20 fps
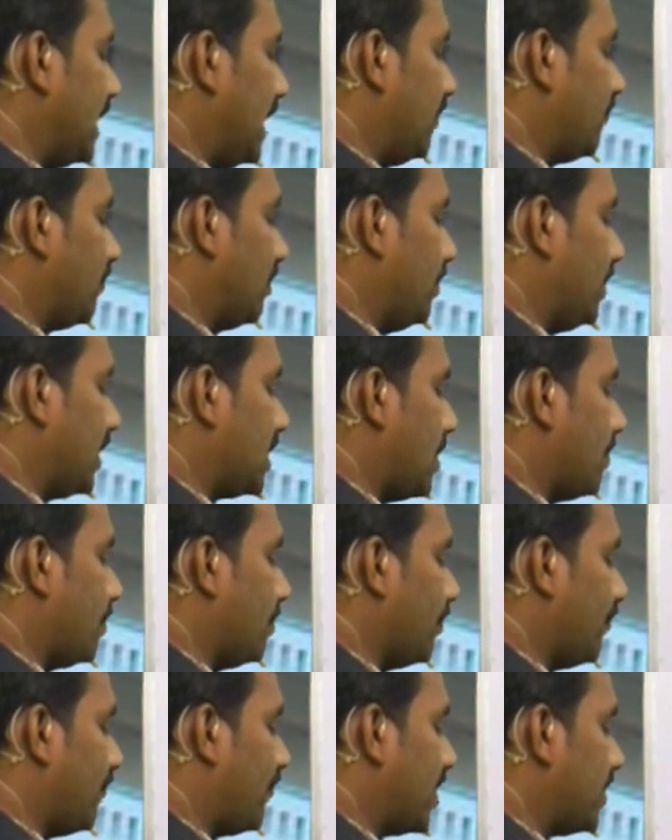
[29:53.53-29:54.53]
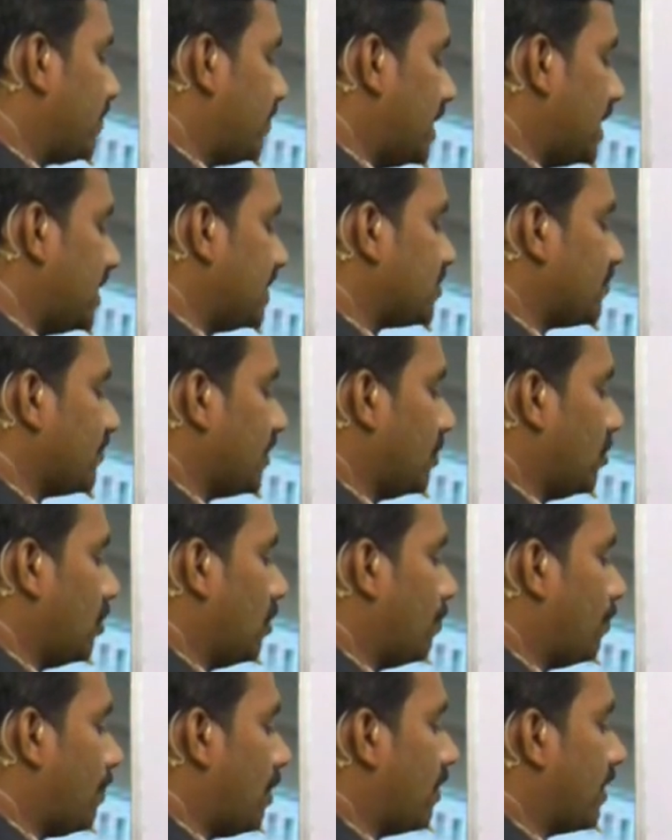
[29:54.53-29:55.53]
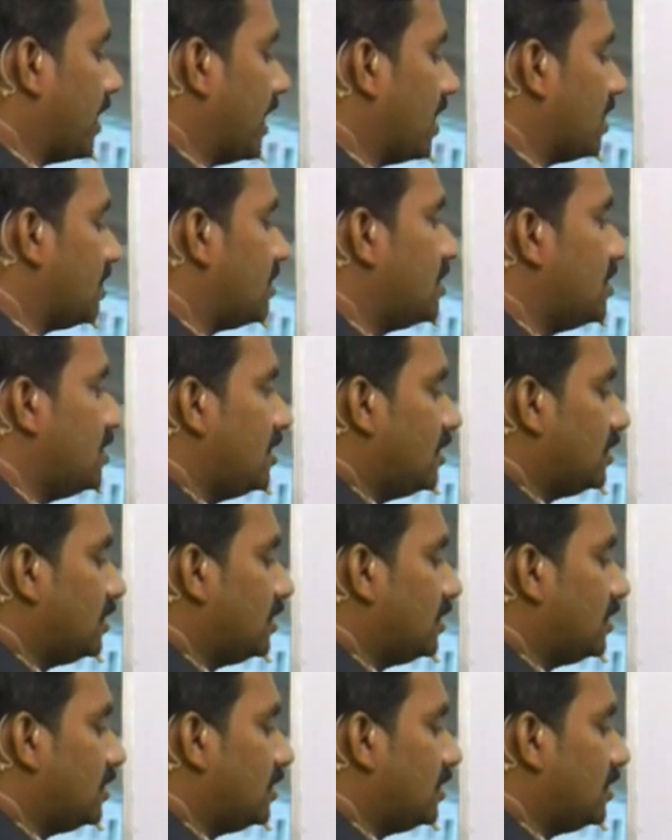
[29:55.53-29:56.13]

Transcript: it will become 1 minus 1 whole power n,